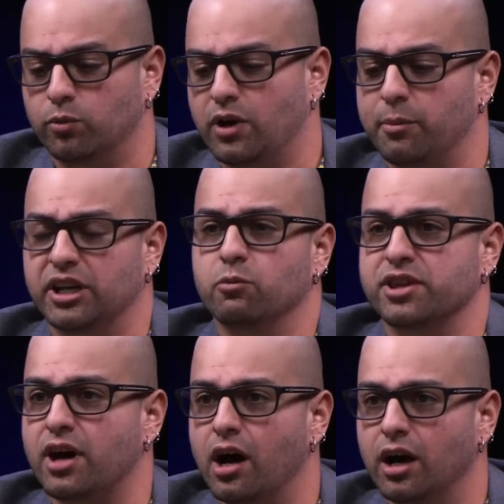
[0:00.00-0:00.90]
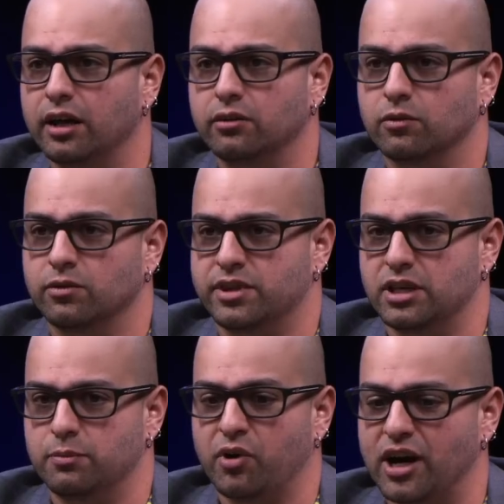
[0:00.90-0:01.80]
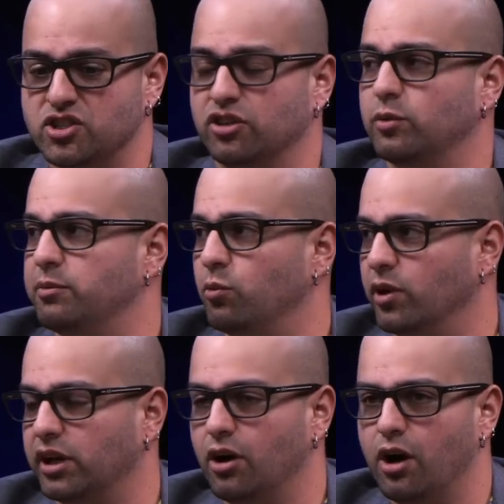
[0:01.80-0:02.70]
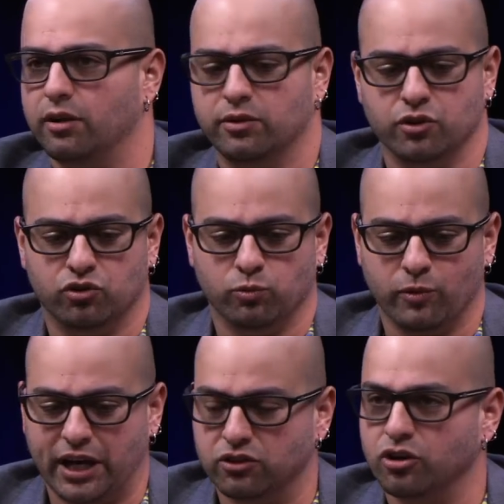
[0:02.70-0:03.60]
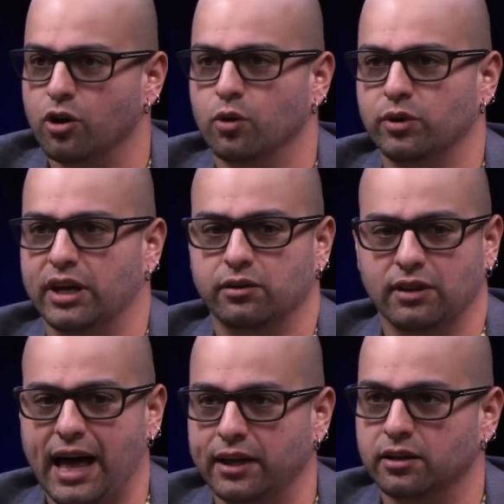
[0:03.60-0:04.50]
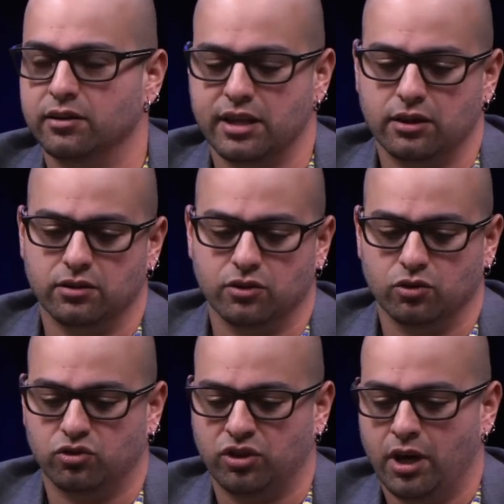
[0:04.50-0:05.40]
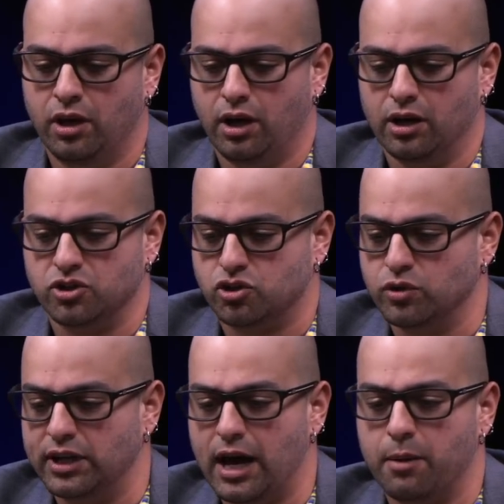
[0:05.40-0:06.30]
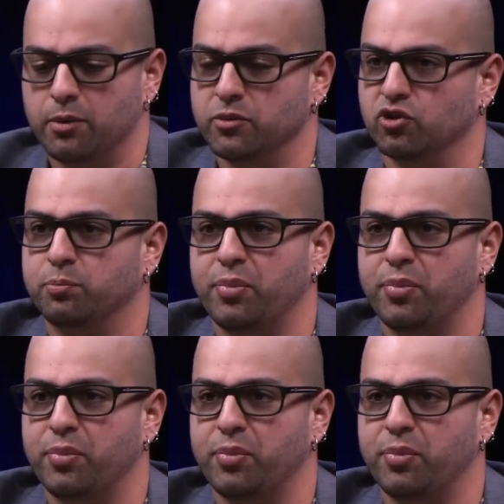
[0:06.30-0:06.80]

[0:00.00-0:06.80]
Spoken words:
coming in with Caine, the projects we've been working on, there's reggaeton and Latin, then there's a street album, there's